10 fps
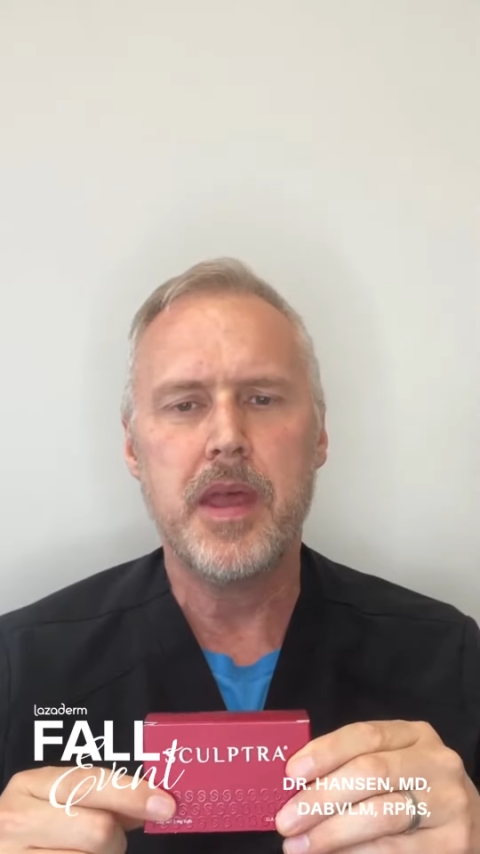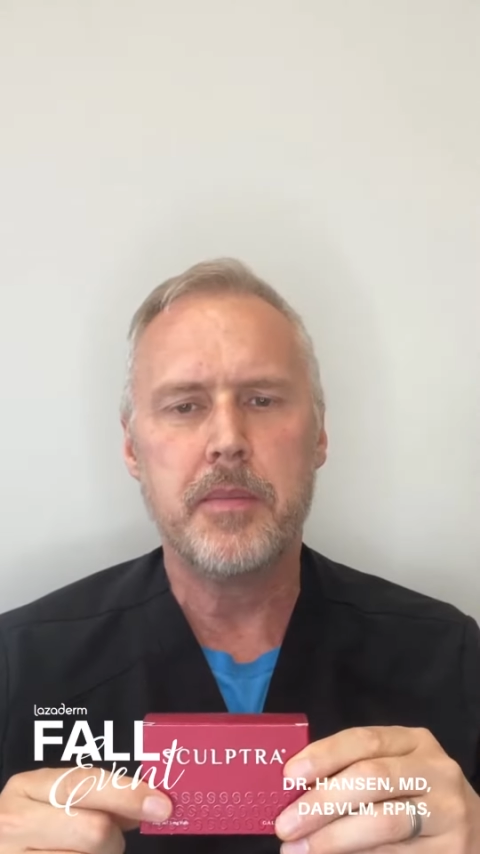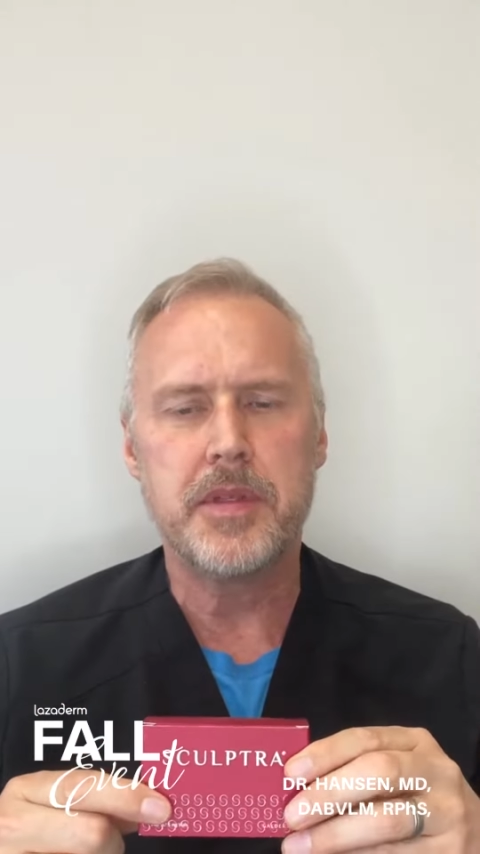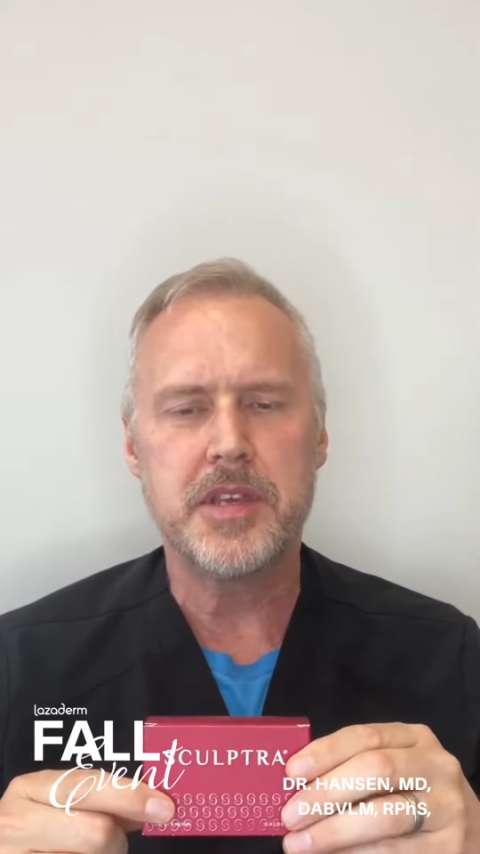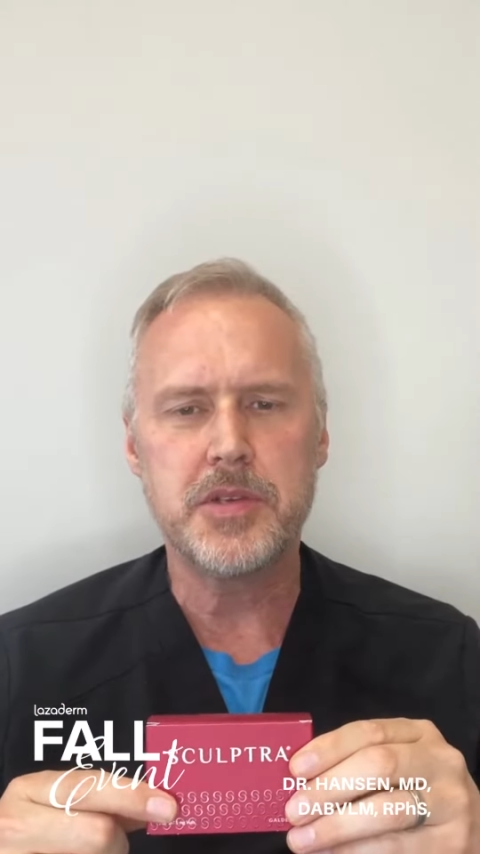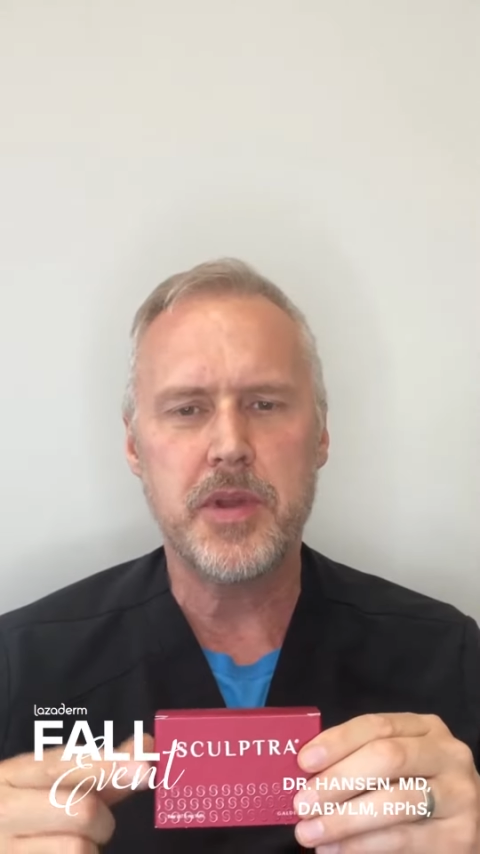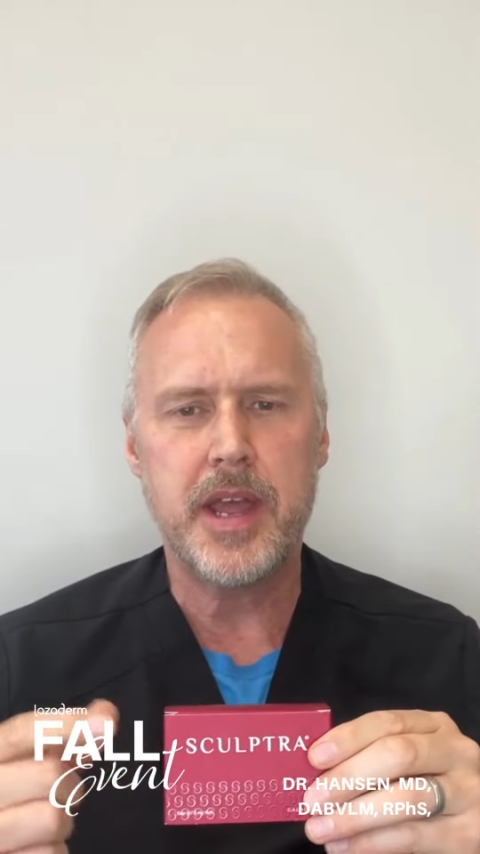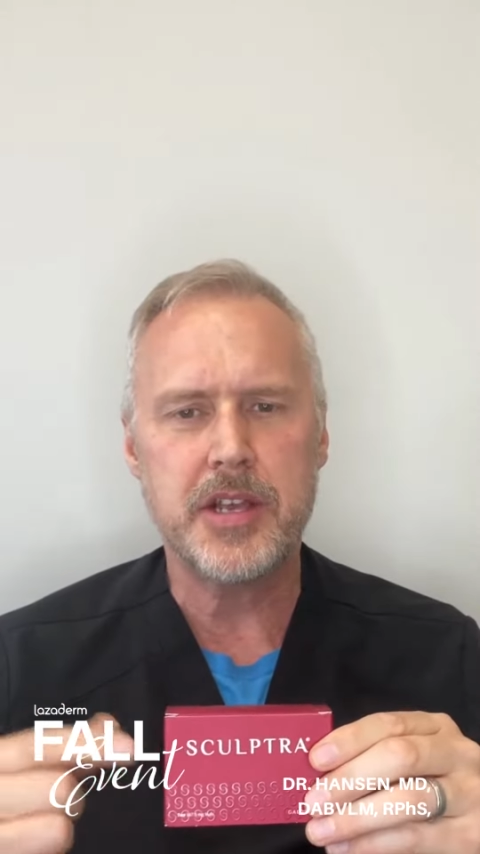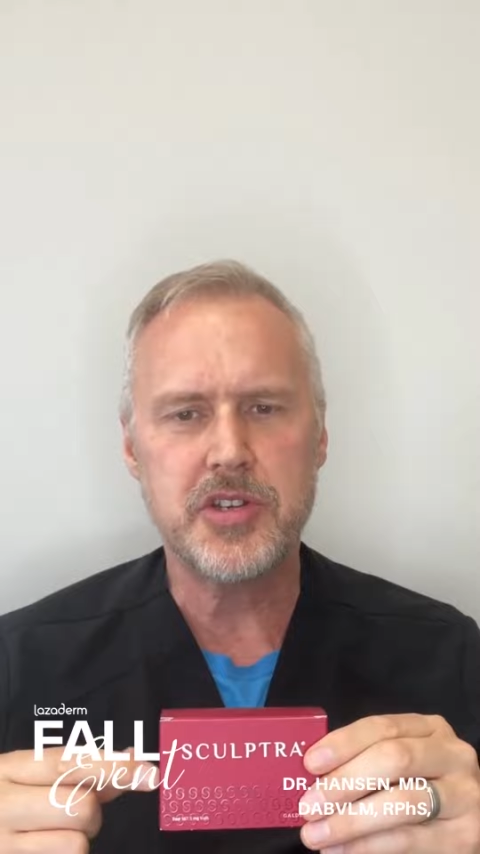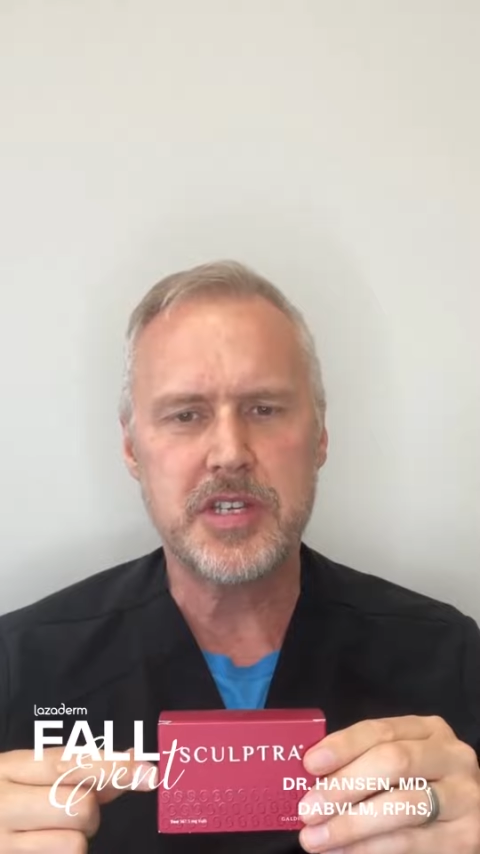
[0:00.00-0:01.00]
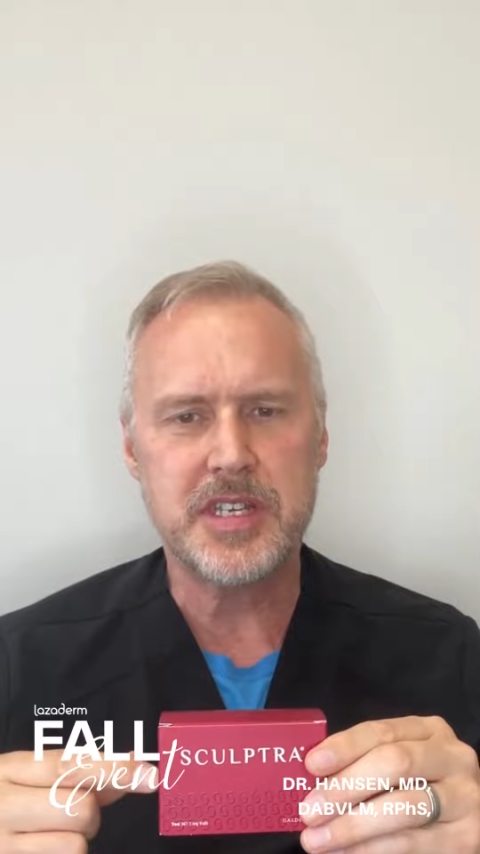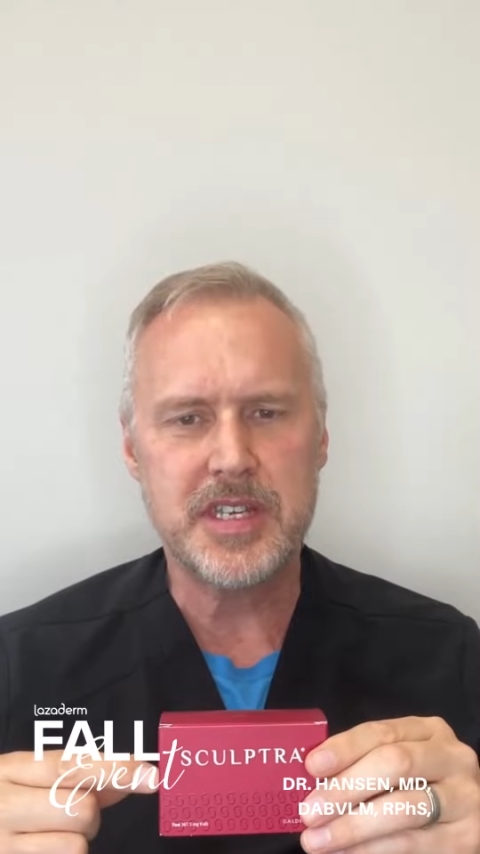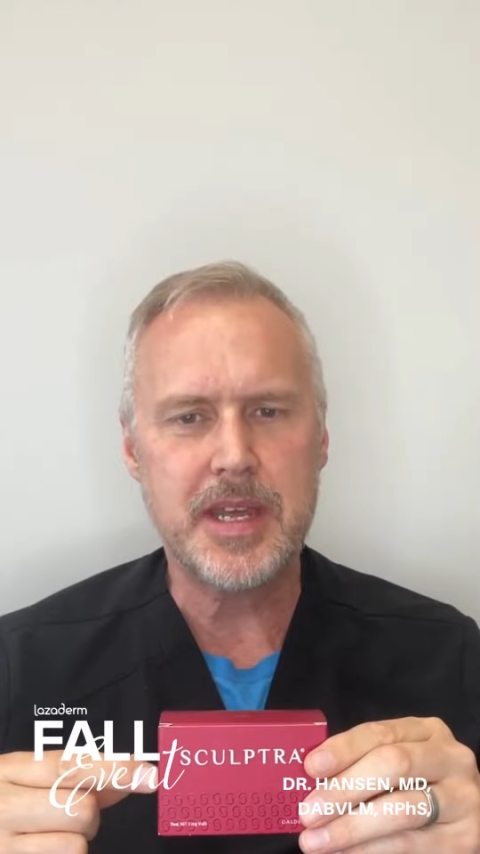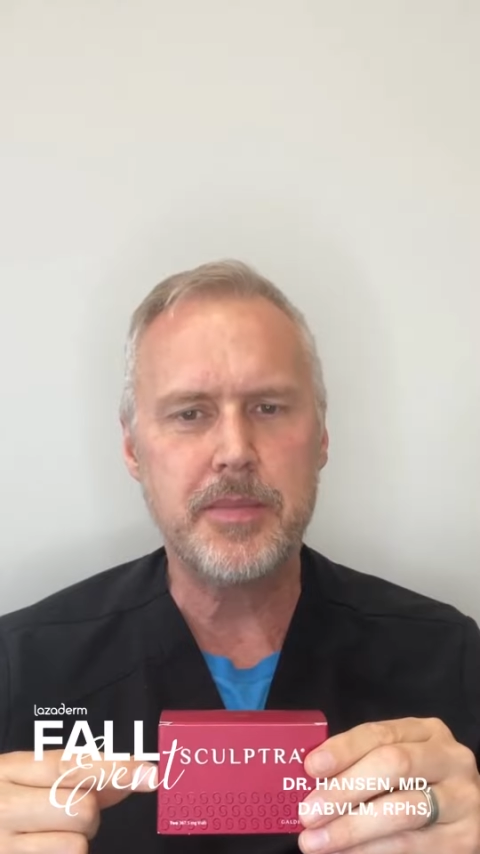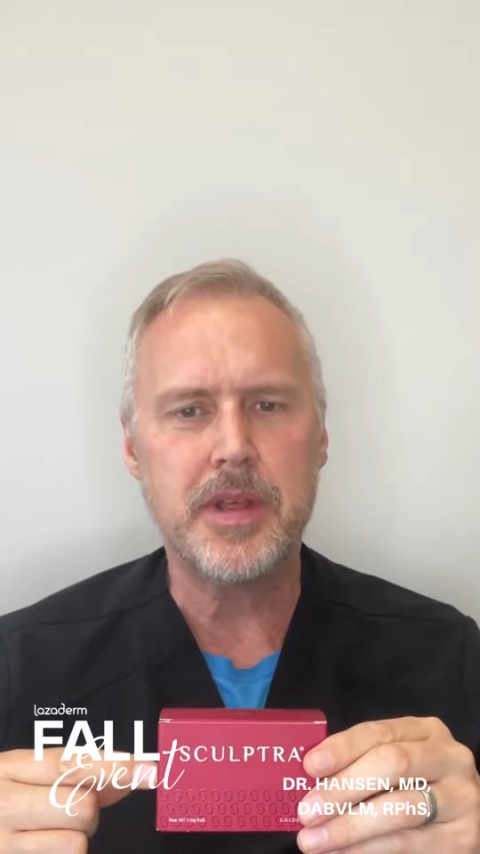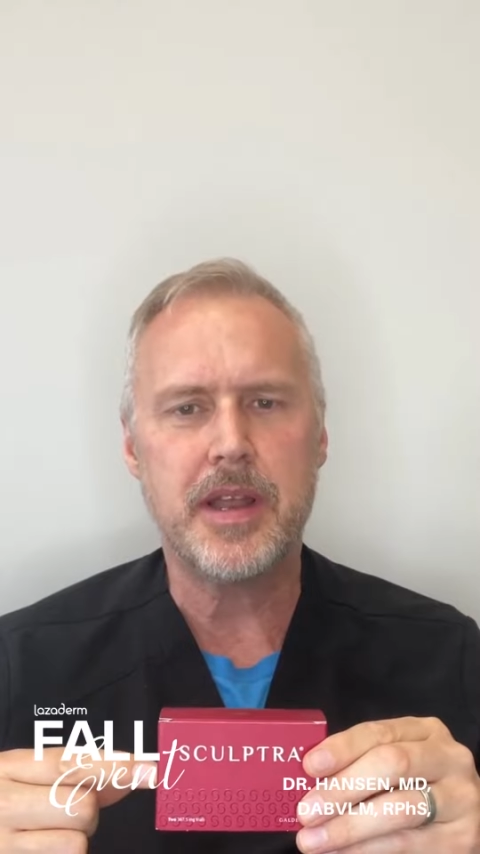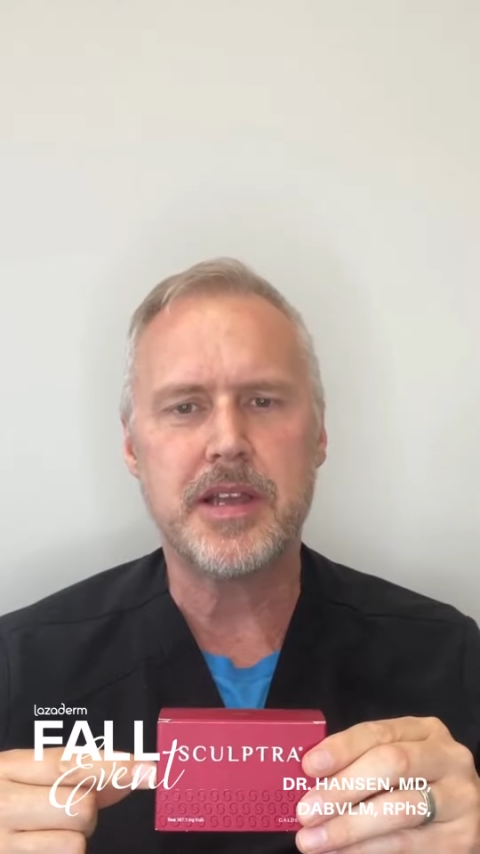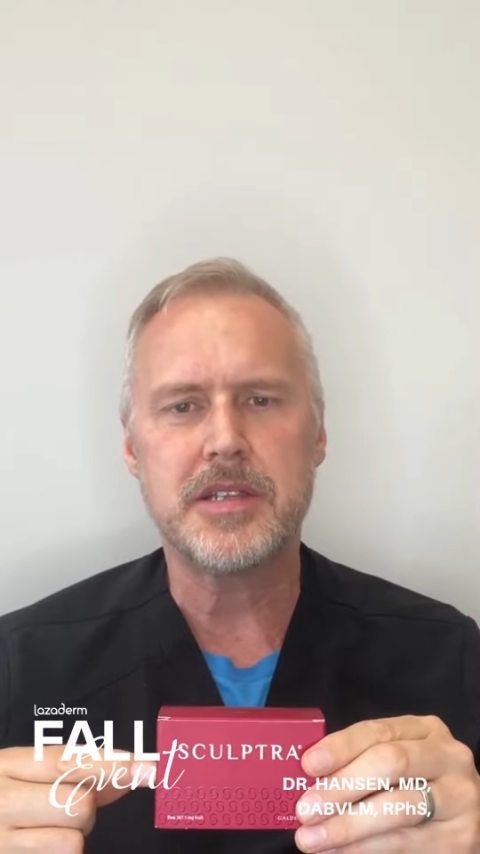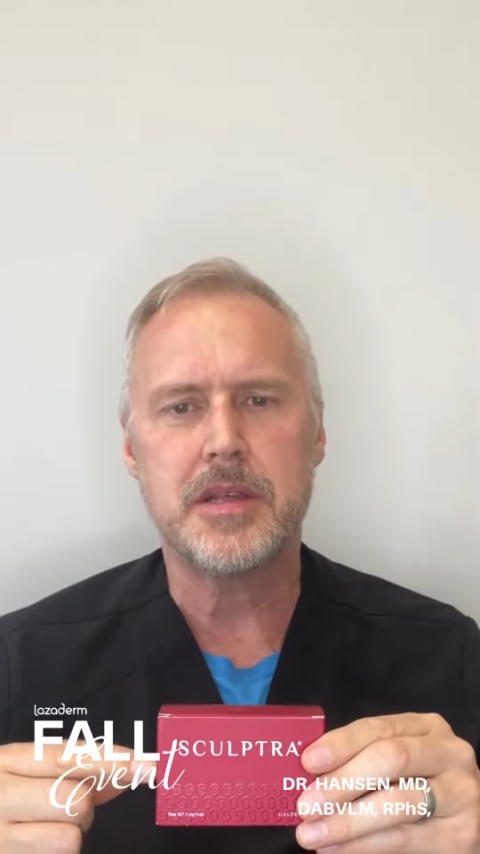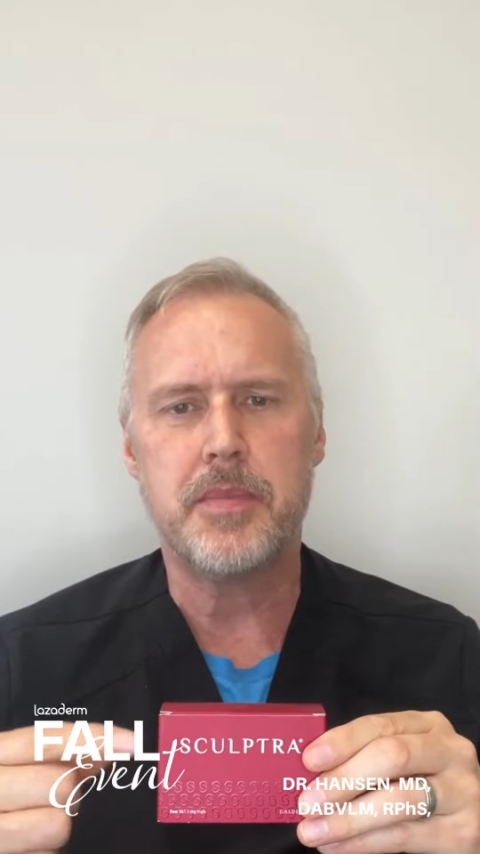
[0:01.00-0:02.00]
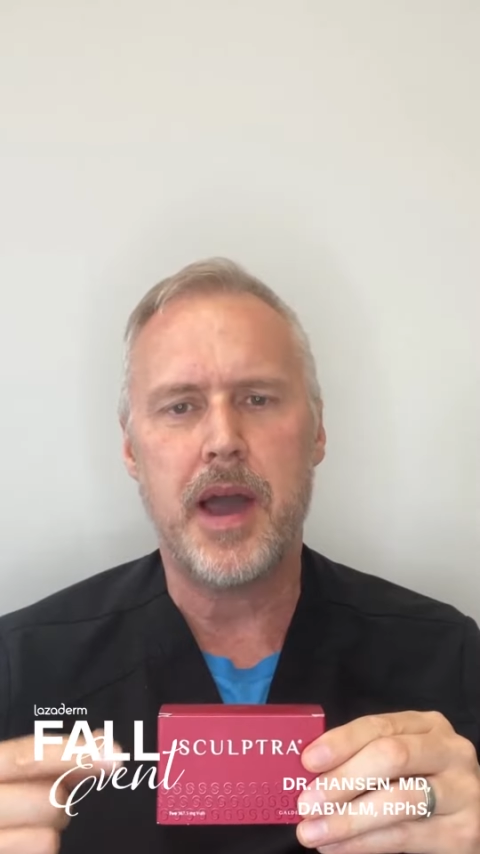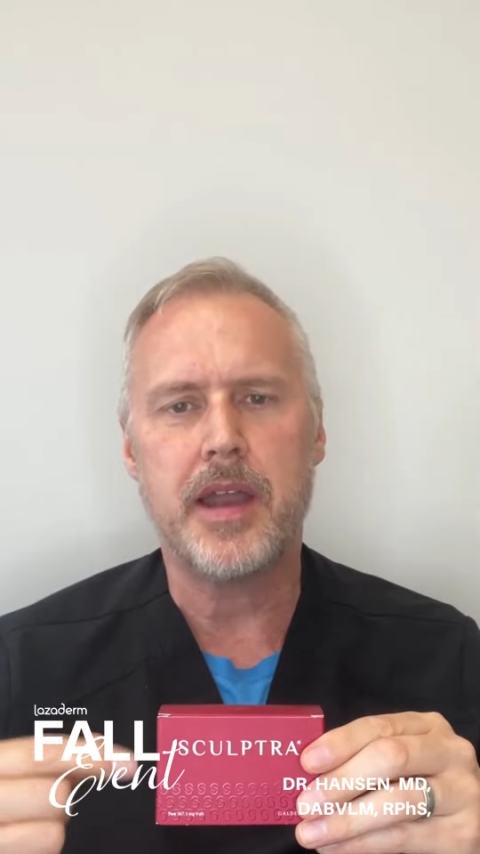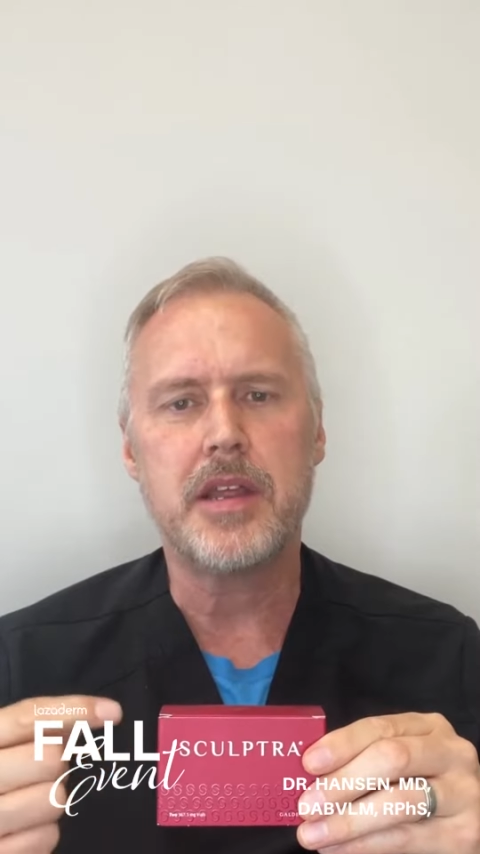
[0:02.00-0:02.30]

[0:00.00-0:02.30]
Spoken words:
But this one actually stimulates the body